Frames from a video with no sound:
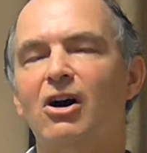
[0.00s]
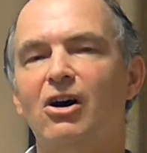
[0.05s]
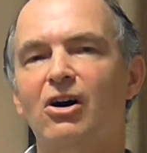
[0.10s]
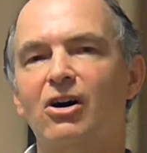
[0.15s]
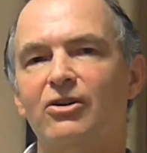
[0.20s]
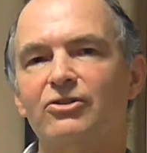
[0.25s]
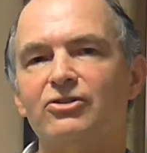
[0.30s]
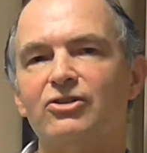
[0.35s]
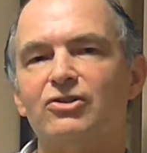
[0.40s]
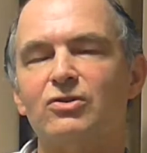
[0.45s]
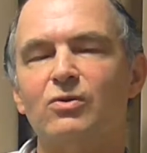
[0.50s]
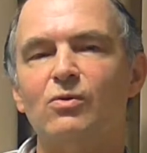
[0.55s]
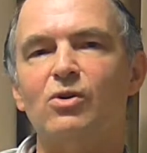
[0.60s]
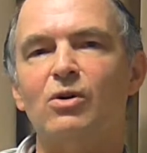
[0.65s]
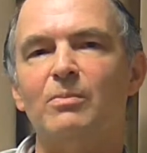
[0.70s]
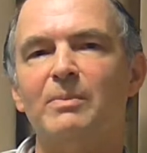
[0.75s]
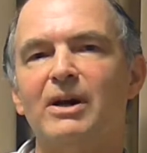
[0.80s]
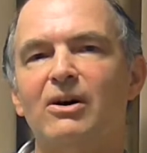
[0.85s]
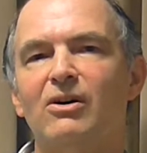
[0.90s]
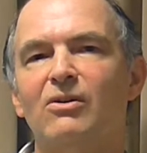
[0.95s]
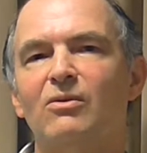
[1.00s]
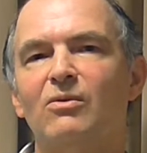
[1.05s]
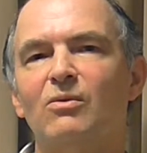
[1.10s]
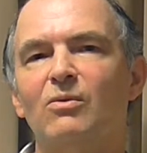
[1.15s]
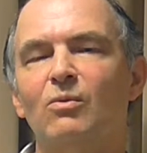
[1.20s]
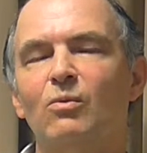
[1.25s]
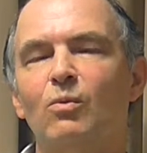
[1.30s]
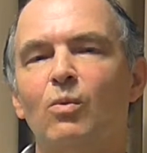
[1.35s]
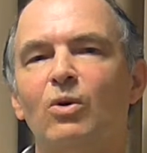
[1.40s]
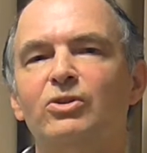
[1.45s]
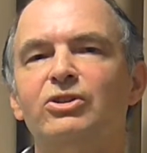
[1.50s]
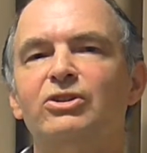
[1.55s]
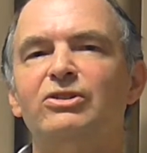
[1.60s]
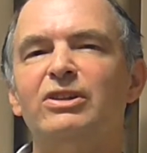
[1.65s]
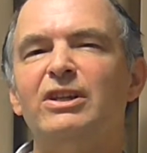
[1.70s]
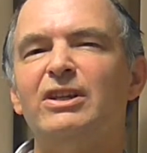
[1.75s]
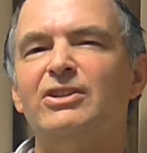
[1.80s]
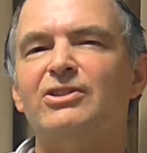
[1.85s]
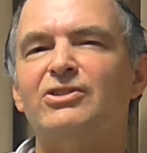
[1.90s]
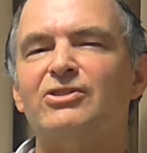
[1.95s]
hard to talk about what
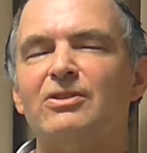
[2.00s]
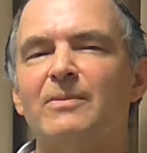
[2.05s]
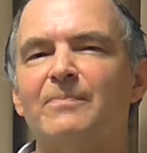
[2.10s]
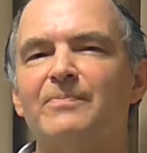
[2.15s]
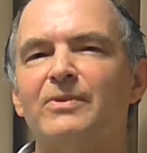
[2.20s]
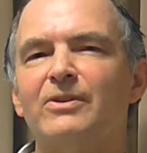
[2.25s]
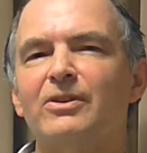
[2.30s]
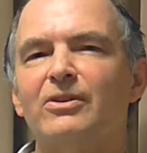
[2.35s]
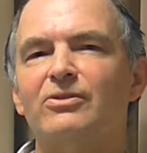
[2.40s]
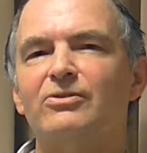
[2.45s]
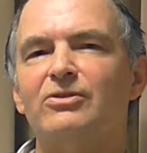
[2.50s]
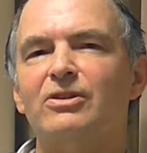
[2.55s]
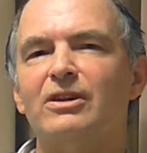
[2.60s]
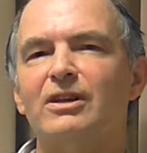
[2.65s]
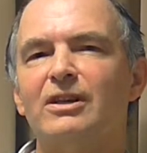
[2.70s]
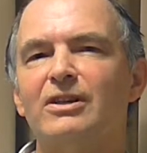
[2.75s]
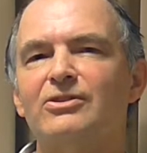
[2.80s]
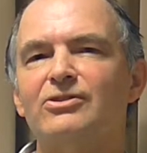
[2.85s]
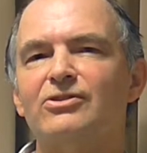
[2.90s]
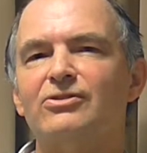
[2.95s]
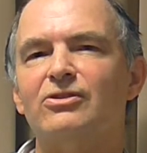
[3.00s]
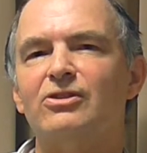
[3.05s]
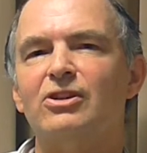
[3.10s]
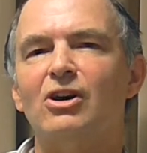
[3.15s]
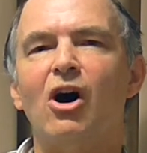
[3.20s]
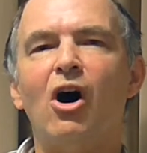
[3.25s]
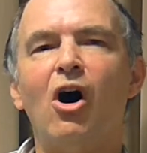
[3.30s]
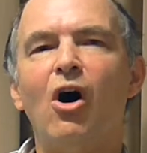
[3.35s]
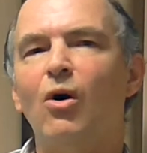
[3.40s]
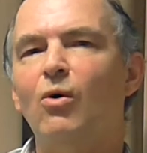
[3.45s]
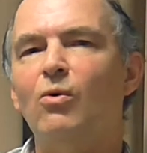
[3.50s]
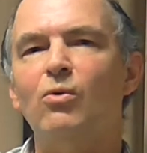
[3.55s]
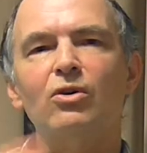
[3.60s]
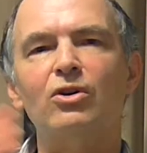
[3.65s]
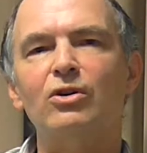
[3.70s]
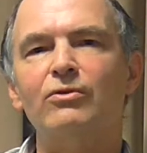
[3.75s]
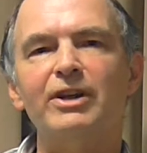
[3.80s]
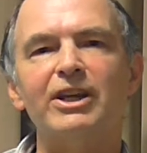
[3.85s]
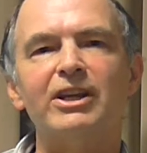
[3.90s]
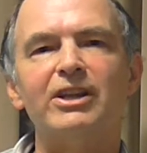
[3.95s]
it is that is the whole
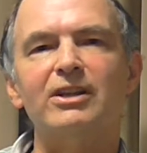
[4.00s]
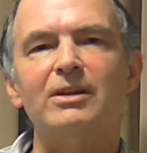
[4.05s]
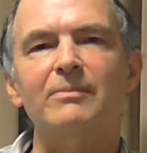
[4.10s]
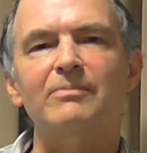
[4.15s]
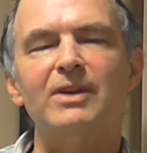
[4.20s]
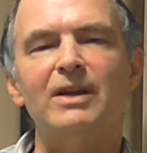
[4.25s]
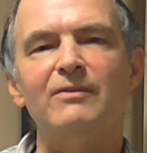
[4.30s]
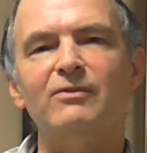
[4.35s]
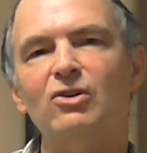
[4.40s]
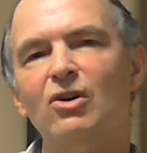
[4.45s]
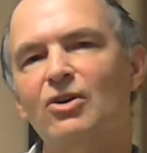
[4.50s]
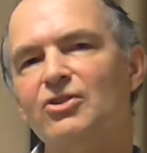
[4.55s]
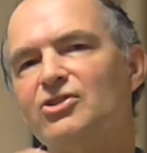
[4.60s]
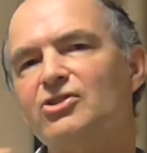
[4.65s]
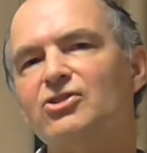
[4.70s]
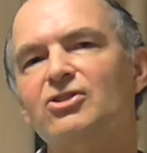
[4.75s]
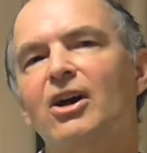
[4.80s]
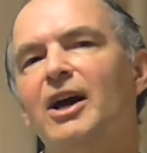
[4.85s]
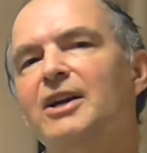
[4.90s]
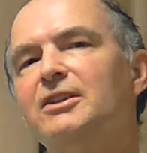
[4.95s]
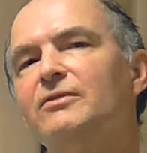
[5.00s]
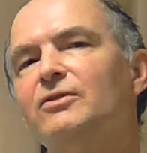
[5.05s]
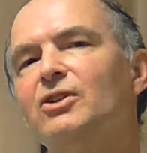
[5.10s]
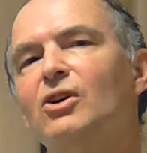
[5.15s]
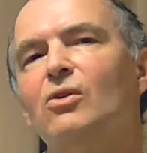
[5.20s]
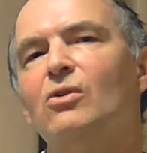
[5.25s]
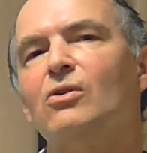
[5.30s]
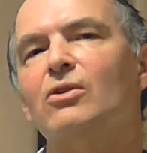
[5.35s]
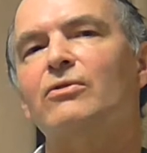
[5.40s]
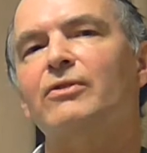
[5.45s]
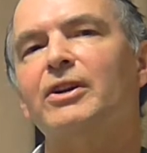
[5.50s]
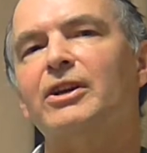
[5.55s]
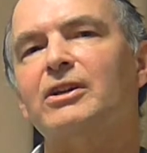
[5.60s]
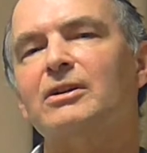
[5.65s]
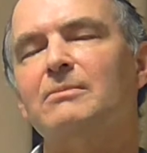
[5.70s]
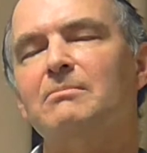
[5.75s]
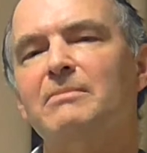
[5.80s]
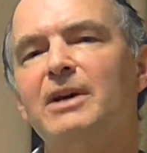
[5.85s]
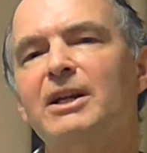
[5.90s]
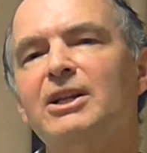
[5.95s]
curriculum. They've lost sight of the whole
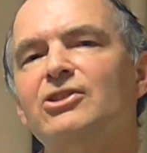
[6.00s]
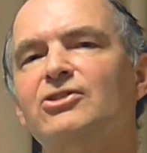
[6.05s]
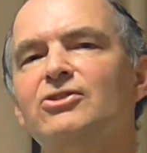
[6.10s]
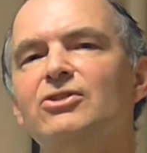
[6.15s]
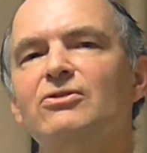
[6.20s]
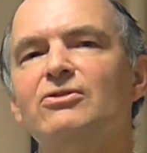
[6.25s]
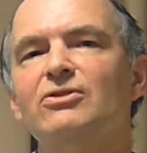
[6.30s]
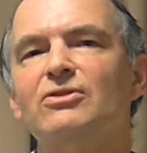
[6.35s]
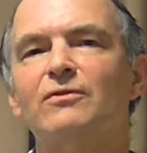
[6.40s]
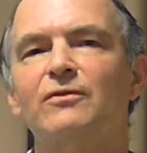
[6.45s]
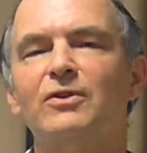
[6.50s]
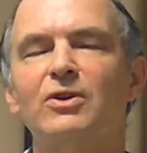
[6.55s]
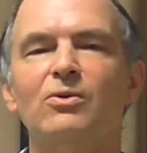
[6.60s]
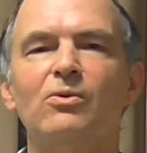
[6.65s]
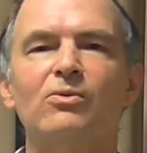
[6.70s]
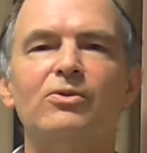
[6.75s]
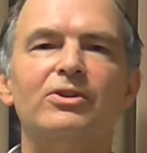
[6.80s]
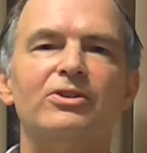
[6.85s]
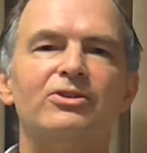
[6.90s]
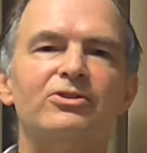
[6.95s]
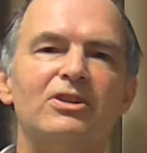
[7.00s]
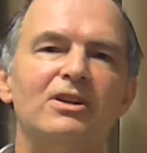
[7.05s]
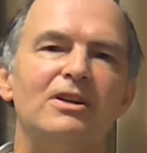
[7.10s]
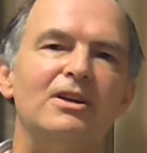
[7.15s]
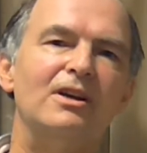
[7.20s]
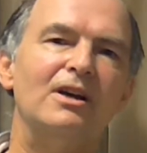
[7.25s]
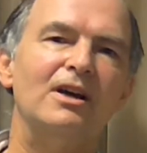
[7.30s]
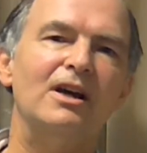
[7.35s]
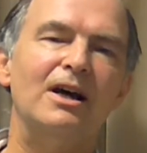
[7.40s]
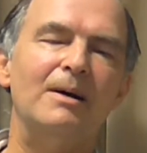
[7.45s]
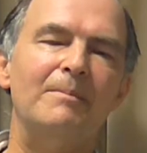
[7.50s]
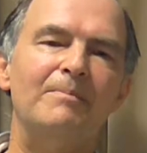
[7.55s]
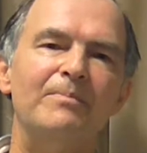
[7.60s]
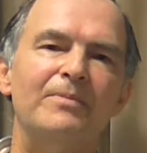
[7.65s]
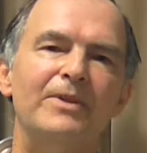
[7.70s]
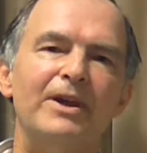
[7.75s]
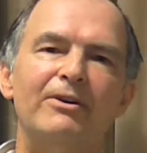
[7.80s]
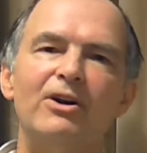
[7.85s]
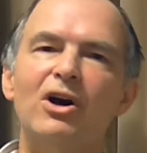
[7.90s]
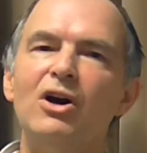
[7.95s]
curriculum. Many students feel that
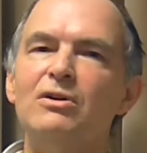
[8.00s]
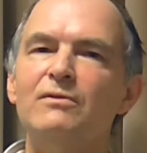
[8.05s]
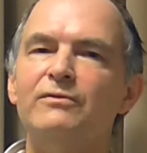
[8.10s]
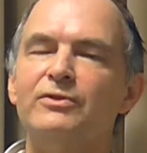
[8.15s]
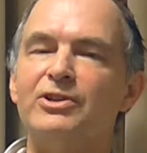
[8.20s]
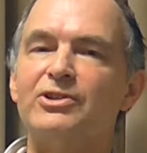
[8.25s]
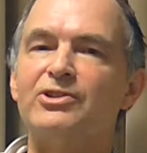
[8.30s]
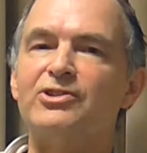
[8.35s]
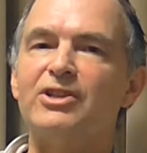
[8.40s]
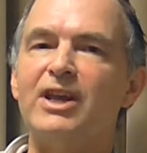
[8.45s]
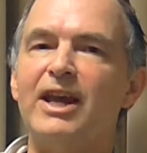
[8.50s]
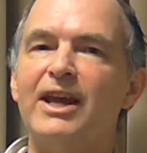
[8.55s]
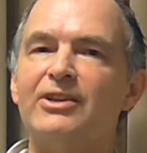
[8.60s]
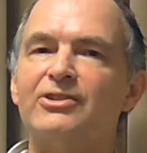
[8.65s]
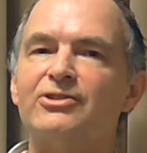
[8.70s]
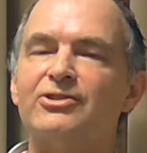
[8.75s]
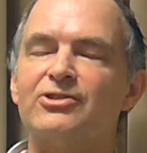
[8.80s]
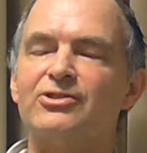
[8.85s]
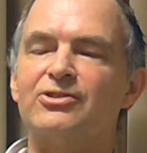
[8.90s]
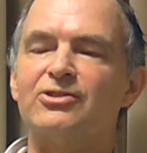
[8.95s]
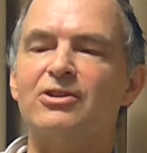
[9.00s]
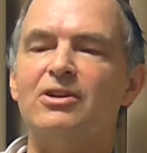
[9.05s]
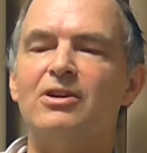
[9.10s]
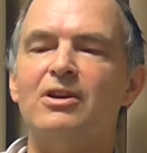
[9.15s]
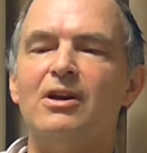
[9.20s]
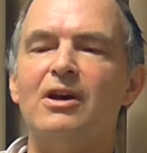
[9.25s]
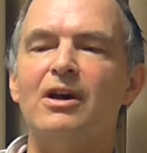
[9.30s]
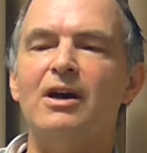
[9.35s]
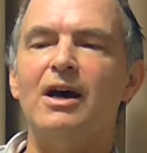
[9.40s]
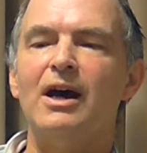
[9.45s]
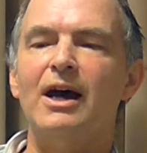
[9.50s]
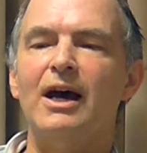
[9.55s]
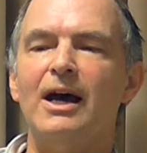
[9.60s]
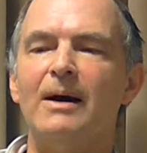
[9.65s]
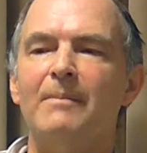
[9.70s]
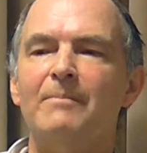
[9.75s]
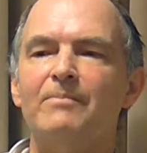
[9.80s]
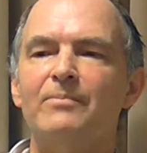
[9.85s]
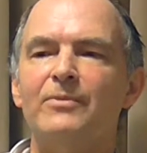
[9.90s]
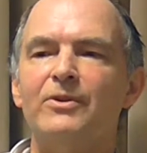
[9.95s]
they're over-assessed,
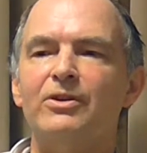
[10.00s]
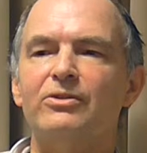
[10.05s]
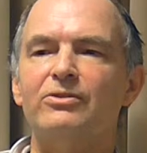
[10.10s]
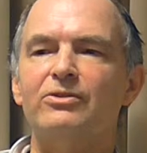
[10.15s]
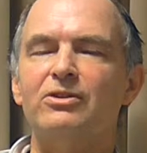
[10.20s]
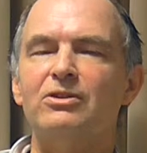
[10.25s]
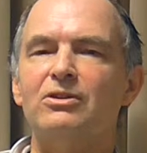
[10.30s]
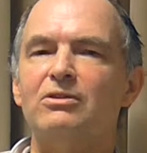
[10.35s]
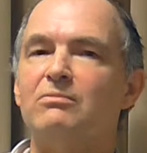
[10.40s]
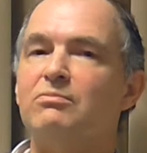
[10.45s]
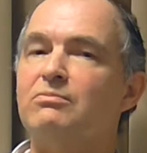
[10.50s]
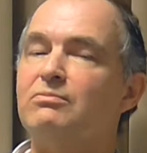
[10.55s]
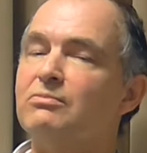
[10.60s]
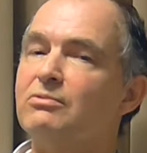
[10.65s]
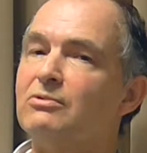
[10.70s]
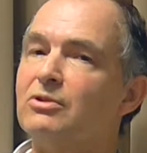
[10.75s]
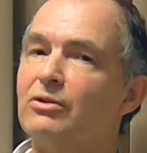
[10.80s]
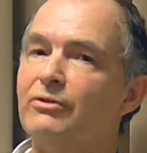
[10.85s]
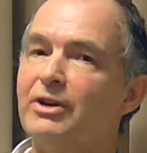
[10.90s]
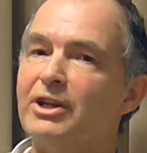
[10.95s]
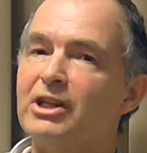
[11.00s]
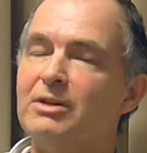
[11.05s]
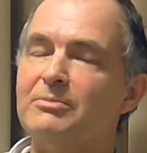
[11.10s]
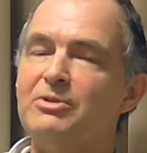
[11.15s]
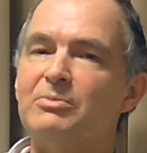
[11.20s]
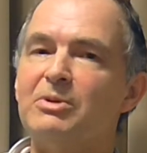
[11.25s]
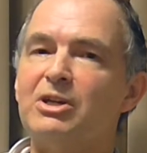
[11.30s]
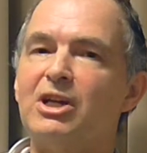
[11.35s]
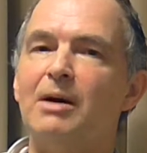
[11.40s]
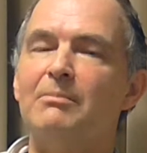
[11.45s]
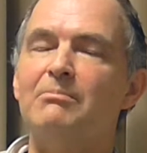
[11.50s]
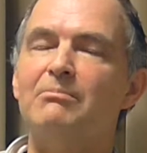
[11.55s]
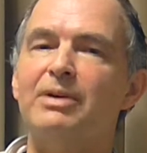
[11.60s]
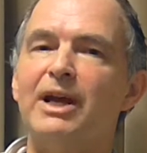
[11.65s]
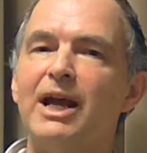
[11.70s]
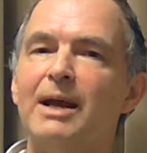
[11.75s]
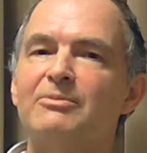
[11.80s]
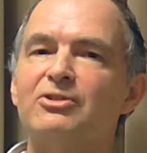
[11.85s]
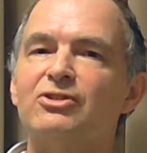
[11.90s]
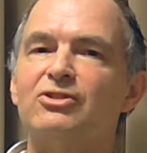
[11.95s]
that the curriculum has become
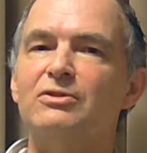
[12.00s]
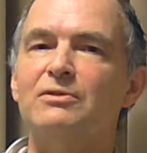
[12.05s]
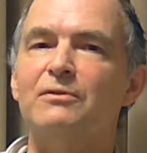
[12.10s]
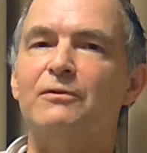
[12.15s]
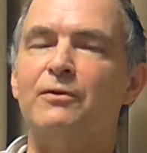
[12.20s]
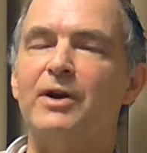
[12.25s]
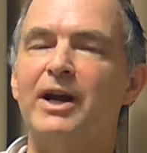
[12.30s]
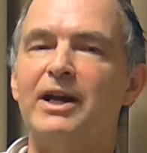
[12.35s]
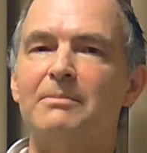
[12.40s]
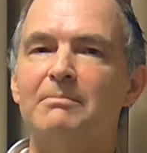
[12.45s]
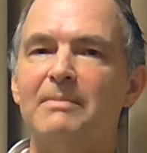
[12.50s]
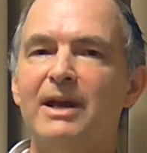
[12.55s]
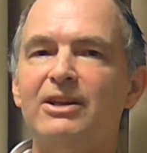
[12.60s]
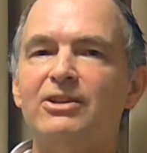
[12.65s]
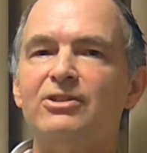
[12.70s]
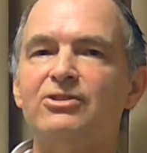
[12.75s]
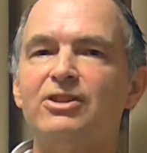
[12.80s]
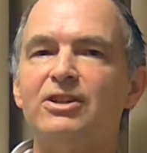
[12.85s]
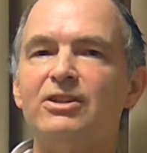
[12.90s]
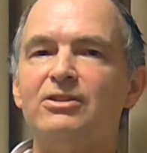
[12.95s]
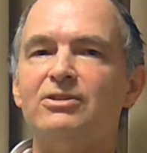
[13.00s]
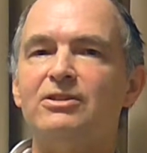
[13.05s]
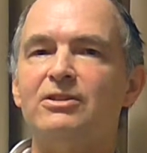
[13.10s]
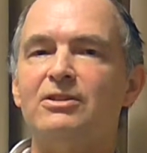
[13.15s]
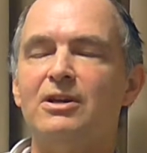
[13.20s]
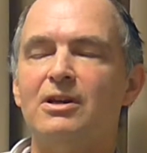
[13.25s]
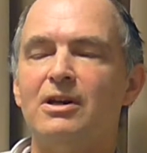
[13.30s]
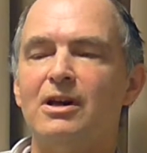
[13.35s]
perhaps too fragmented,